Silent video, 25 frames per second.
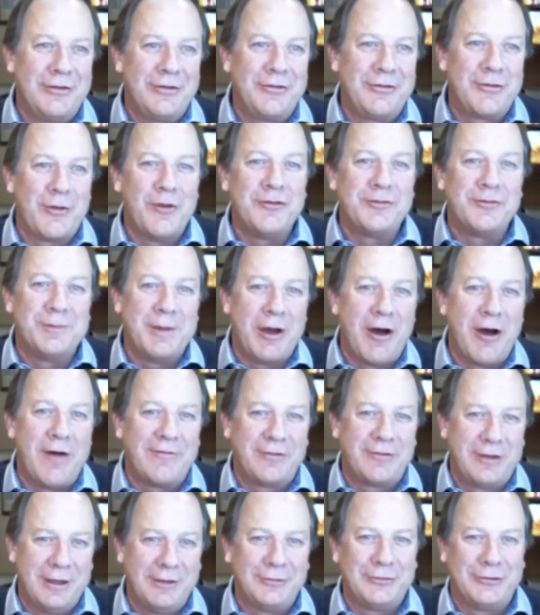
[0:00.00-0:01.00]
throws me
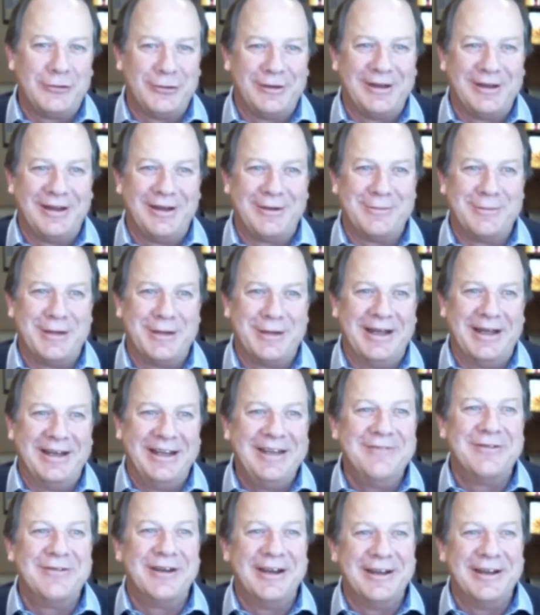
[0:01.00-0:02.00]
off kilter a little bit,
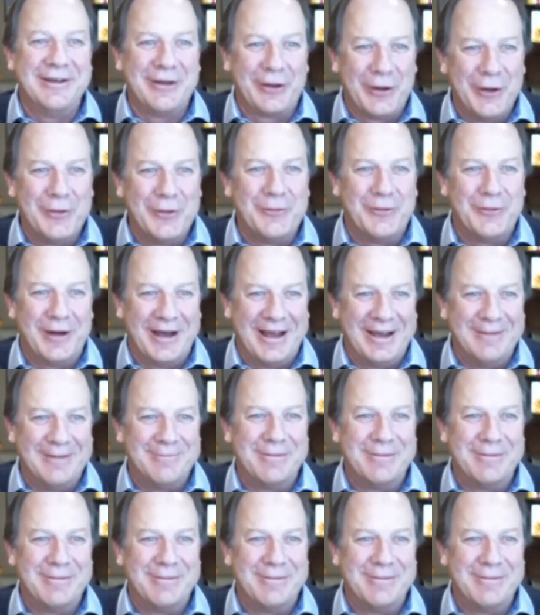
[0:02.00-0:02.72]
even in the good way.